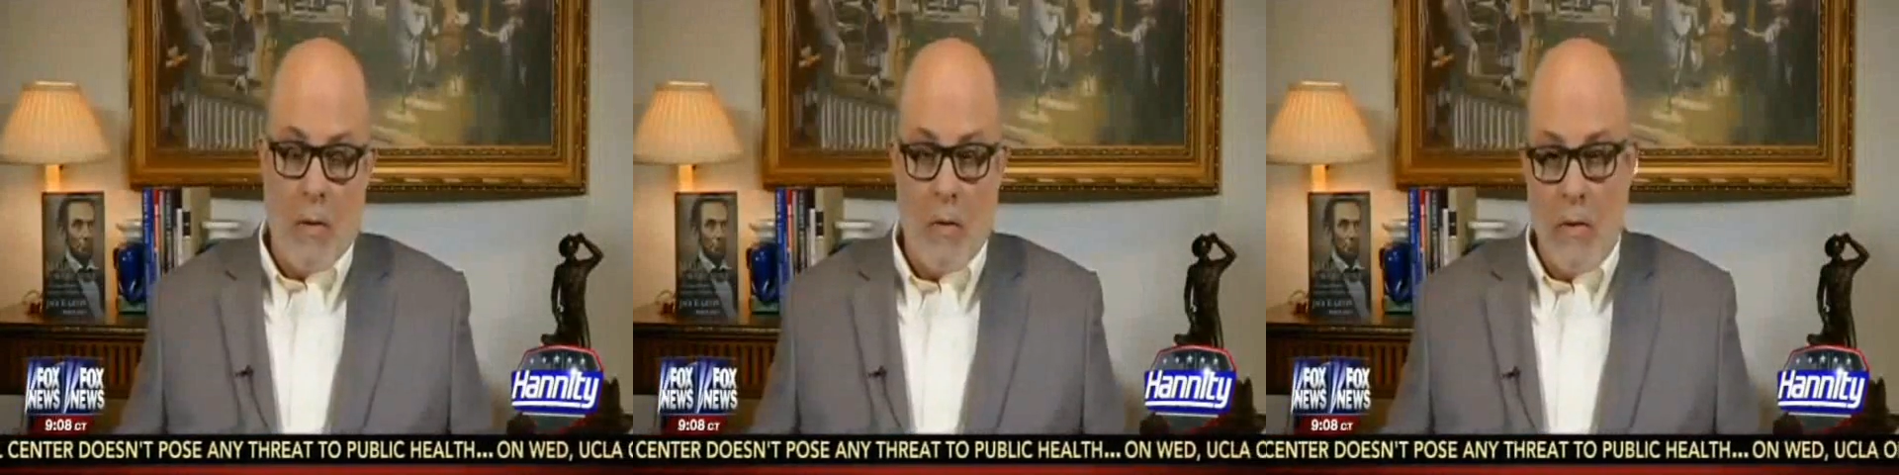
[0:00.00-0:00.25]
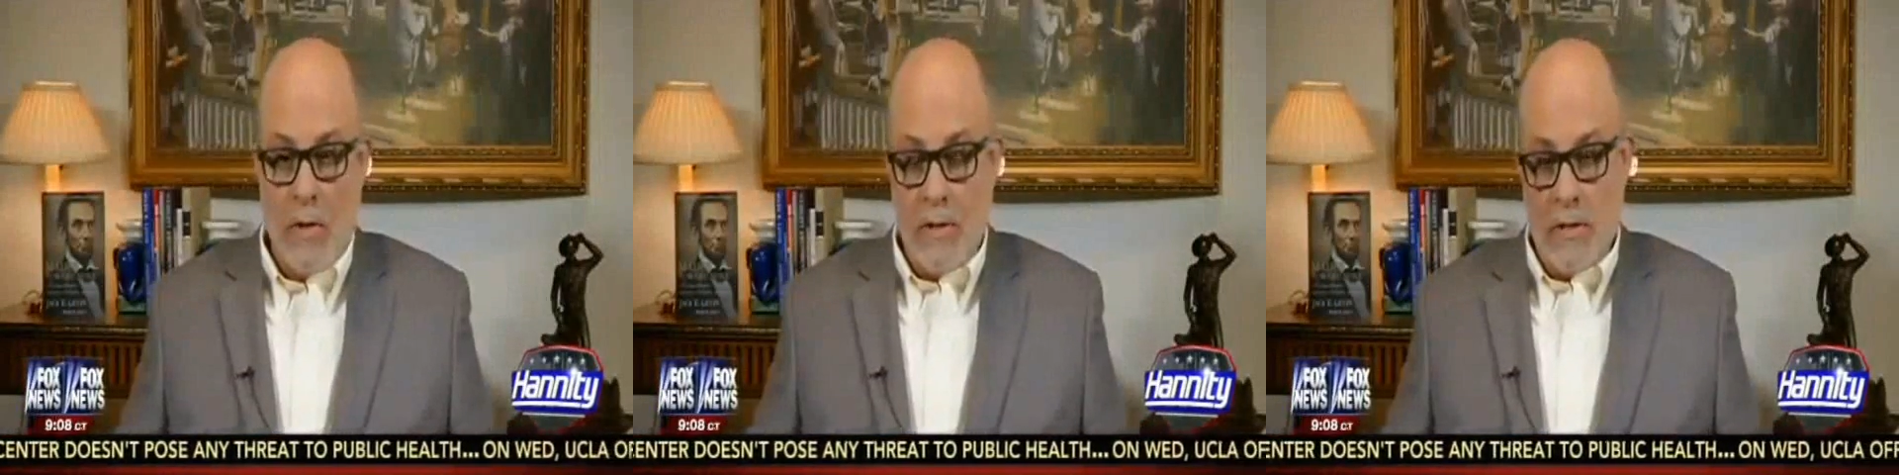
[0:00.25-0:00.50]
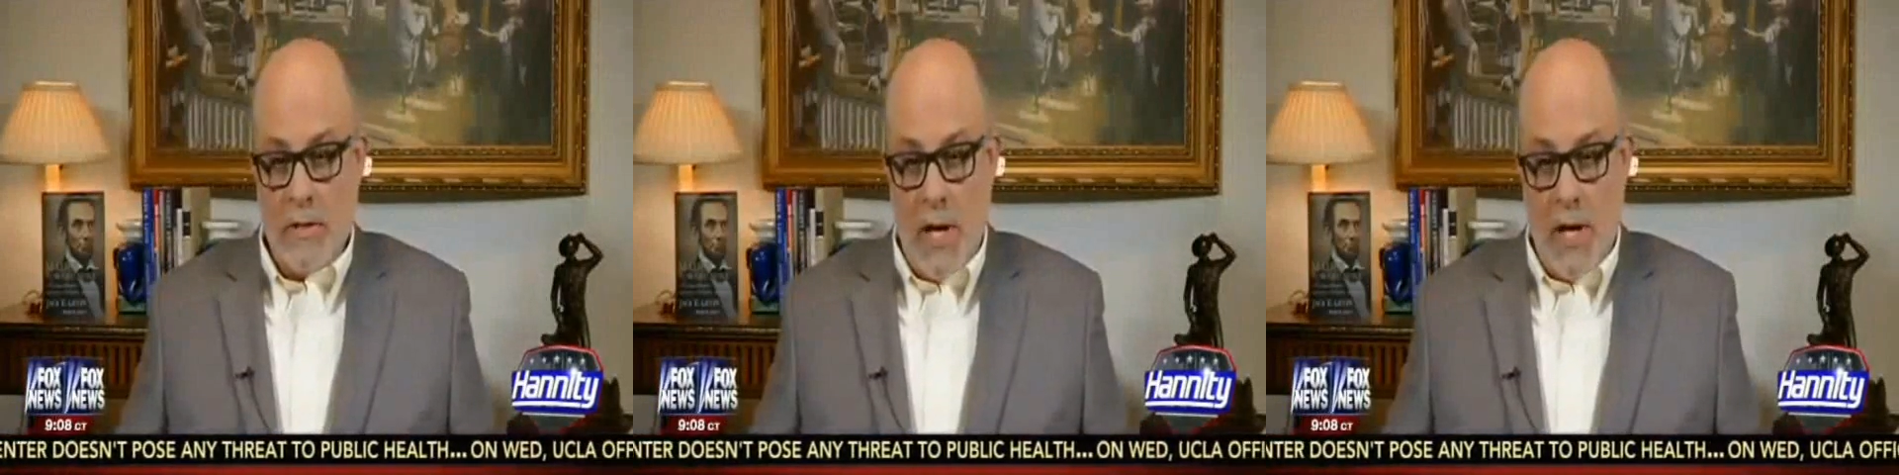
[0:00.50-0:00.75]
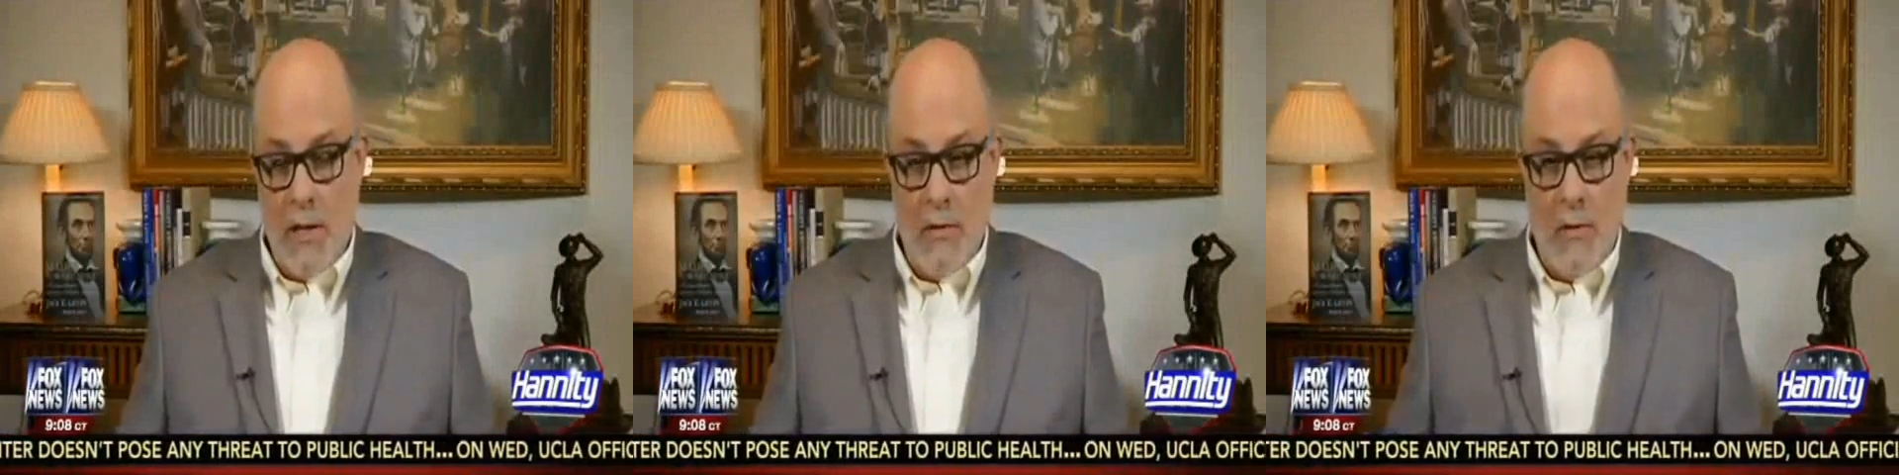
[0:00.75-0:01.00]
Well, Rudy's
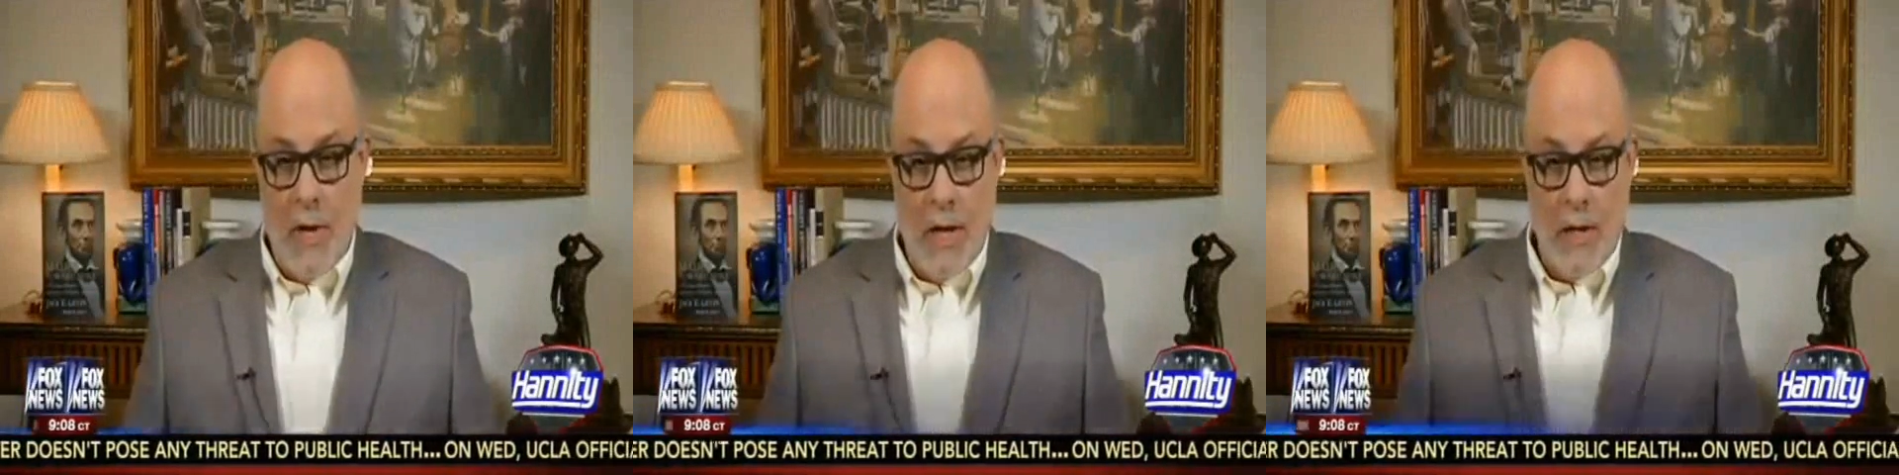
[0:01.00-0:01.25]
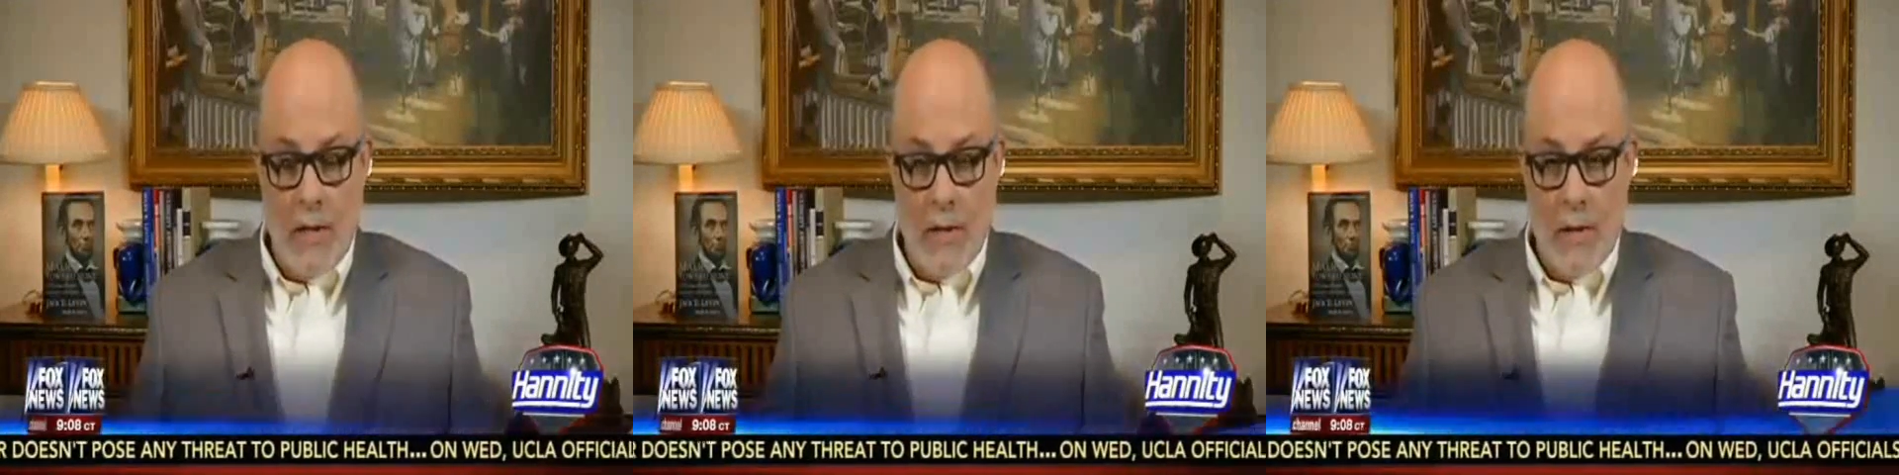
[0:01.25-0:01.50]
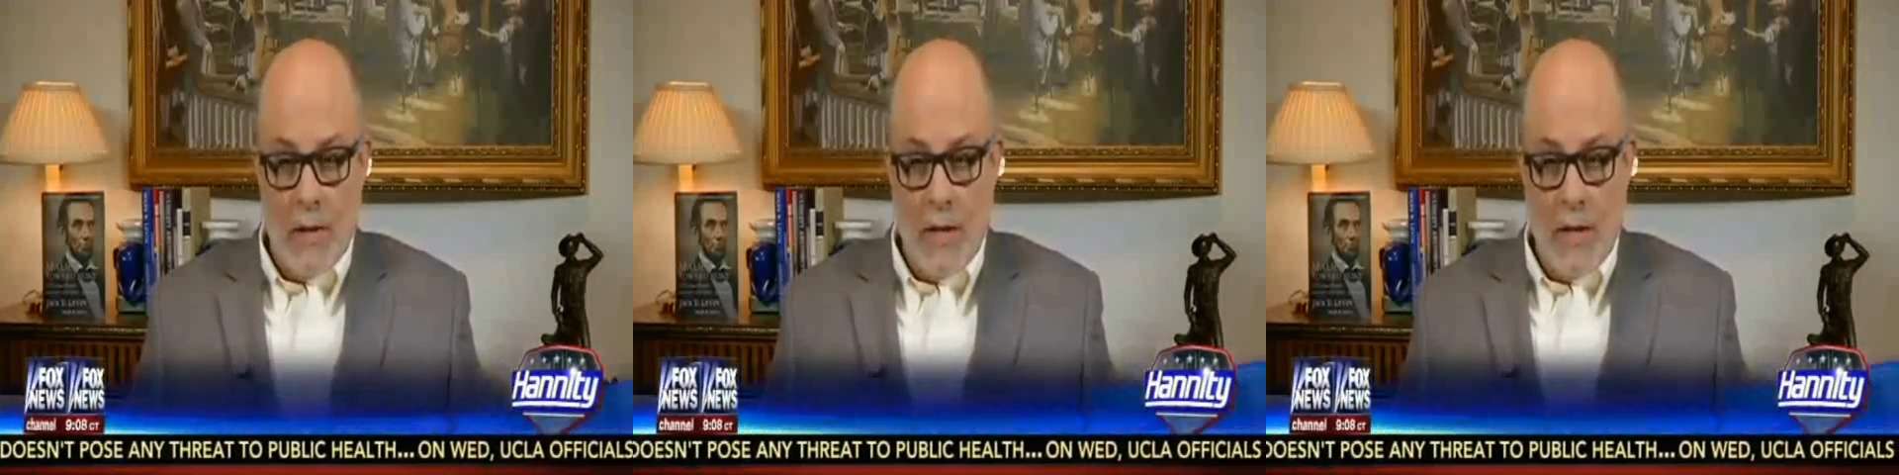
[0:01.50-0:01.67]
exactly right.